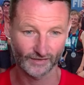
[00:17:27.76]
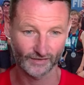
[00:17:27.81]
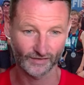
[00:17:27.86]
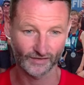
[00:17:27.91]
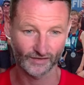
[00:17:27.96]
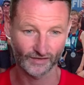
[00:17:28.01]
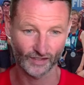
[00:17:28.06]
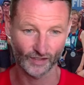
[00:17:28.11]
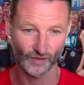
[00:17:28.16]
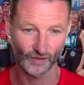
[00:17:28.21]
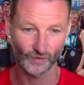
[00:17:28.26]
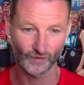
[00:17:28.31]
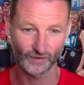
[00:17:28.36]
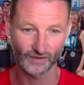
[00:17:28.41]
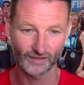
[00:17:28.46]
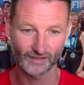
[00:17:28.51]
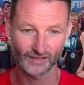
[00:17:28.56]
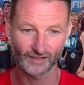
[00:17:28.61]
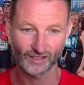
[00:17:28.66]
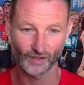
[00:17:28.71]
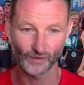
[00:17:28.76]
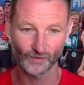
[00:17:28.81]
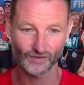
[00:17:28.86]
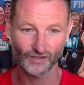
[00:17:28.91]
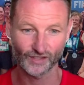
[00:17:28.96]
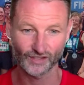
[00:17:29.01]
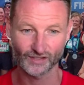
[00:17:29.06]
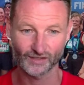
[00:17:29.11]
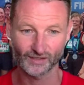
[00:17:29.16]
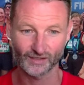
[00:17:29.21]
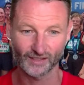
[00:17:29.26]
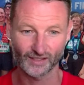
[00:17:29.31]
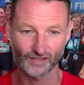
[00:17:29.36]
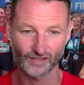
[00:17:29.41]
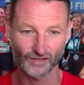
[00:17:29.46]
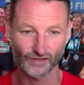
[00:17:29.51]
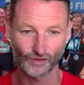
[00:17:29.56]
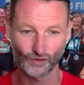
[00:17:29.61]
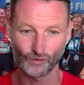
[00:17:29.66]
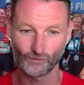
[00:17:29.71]
So don't just
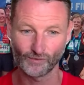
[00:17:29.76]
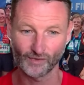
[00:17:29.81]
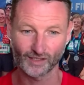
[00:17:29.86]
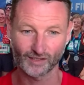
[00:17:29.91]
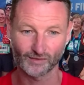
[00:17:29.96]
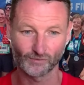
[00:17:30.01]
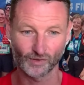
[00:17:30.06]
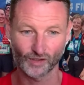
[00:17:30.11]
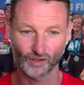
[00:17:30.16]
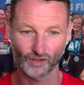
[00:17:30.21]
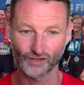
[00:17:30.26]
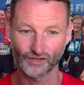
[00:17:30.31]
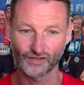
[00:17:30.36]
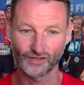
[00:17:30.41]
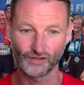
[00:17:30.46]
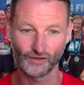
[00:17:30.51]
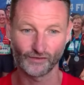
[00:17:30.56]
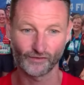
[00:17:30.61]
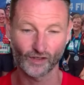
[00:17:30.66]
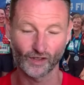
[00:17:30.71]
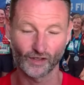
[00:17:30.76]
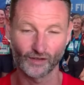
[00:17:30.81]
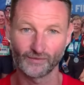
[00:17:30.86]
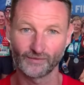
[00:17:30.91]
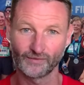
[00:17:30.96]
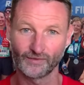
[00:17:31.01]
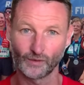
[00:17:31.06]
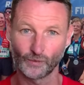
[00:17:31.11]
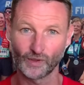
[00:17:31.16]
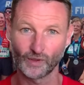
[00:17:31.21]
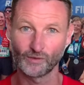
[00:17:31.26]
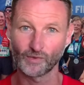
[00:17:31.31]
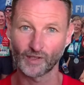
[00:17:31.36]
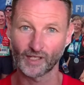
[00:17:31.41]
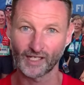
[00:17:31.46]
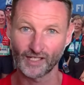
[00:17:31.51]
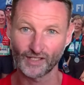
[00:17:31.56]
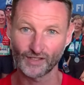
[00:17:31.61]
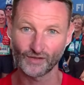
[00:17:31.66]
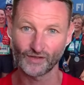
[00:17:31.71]
assume that because you've got the wind
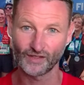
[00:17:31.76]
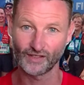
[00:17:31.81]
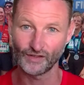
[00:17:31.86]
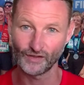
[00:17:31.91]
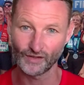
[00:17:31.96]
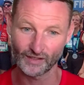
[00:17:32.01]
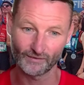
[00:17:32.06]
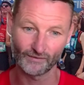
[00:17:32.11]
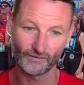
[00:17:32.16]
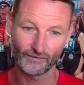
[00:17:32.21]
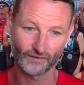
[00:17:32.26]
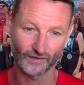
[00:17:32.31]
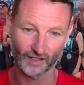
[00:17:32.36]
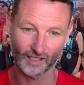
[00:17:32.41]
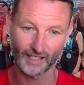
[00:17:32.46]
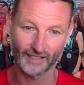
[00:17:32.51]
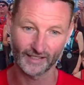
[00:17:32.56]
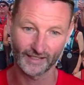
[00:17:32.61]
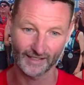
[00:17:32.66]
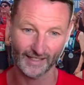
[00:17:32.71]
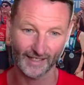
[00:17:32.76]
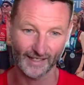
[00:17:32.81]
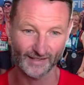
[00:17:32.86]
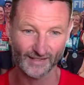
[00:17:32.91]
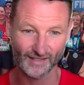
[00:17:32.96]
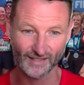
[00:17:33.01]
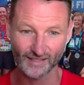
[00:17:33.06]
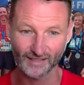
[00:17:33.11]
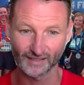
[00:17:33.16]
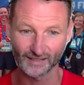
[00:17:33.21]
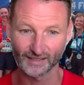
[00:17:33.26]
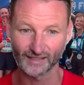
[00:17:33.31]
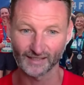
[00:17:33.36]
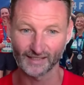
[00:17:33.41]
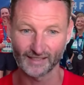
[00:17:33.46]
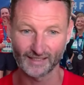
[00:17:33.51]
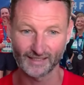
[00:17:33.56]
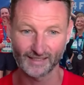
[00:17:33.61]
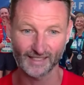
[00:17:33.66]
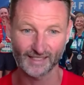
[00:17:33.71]
behind you that you can fly. Okay, there's still a
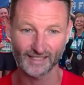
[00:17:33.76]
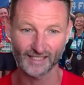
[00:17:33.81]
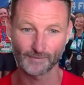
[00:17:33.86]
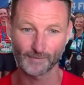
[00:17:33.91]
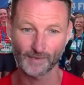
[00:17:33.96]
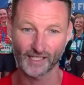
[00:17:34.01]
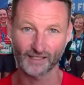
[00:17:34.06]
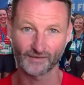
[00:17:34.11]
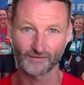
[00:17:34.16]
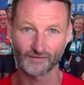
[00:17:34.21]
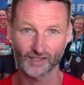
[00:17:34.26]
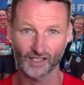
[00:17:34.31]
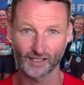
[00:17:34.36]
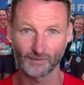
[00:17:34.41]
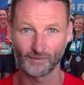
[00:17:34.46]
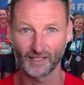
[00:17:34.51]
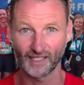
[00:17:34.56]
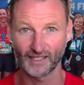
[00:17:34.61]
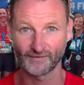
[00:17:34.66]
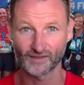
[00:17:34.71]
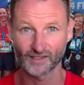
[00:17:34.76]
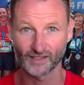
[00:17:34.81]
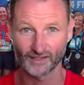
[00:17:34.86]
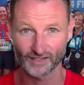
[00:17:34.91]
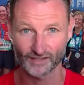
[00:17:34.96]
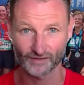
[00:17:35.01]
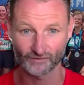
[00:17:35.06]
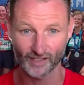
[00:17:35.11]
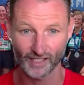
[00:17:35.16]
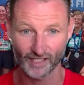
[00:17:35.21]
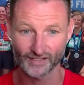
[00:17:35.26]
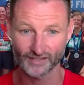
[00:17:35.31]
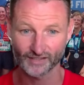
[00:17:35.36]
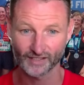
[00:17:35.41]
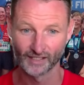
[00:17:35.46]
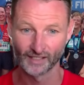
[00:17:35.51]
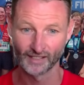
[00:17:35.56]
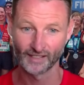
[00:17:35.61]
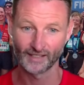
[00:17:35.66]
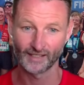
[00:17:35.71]
decent amount of time left in this race
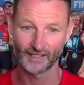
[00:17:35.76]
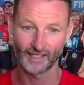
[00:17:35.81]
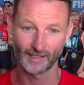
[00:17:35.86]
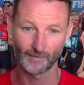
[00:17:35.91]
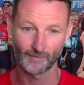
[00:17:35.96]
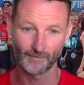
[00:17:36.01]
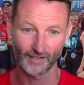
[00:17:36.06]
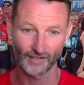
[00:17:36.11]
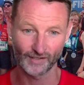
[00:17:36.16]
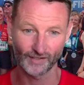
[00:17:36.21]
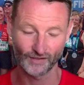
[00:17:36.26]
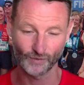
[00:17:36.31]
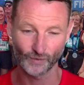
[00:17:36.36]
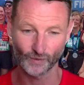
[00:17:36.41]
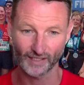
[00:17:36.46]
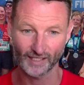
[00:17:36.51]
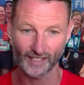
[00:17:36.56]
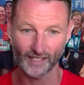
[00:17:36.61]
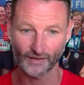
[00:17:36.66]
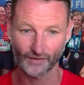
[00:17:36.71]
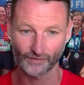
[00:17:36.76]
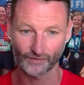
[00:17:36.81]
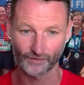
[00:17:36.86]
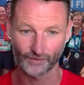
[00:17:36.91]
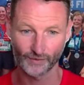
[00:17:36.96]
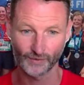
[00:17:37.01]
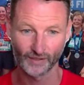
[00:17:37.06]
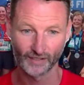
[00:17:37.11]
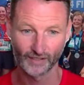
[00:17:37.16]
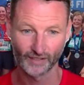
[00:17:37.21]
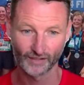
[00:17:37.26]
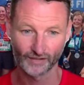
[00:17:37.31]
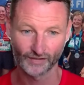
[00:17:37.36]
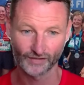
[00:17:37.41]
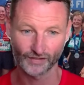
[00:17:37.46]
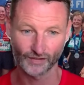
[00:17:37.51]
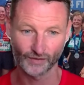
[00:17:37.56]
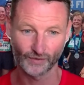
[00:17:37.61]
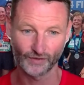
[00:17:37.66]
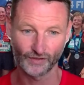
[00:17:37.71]
that you want to get through.
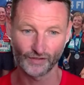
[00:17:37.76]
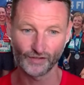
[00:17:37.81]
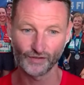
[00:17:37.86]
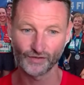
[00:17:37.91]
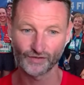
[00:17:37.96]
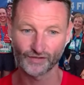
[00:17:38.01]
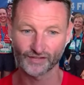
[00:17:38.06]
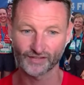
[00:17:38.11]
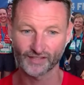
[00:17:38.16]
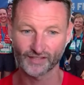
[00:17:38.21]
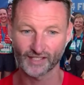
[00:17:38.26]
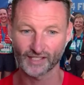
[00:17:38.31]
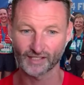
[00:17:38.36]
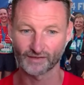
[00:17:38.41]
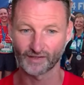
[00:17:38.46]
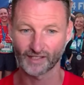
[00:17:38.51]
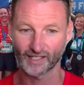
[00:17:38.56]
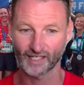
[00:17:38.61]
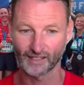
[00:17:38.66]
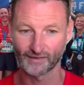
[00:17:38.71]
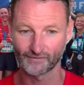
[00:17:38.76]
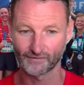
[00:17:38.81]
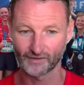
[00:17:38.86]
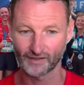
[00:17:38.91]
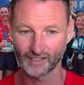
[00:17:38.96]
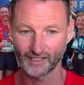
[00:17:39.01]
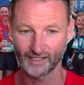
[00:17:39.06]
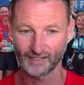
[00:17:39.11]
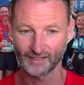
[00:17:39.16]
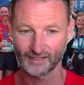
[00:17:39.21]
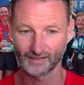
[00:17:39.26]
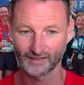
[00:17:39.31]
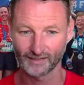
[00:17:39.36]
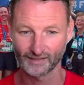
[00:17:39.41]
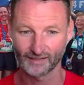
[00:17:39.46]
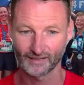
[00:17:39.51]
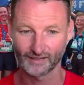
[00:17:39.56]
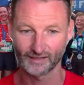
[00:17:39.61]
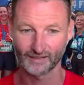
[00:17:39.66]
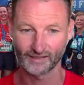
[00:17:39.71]
So use this as a recovery,
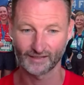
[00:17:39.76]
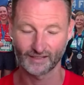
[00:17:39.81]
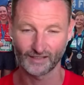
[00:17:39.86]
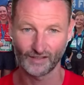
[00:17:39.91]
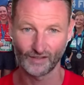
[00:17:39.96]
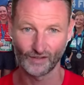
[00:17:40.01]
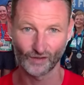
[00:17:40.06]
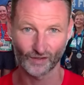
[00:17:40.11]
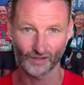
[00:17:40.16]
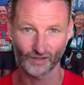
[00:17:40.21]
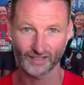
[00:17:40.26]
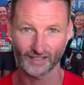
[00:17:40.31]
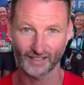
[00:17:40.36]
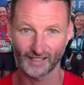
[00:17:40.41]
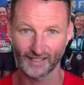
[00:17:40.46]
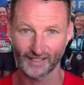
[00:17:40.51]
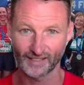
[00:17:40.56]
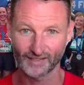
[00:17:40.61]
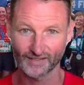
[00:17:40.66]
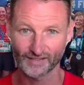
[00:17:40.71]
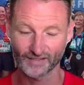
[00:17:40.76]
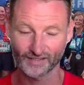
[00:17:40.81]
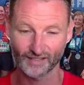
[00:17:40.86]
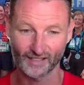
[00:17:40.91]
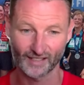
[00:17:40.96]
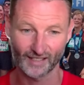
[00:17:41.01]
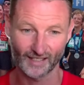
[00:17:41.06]
not as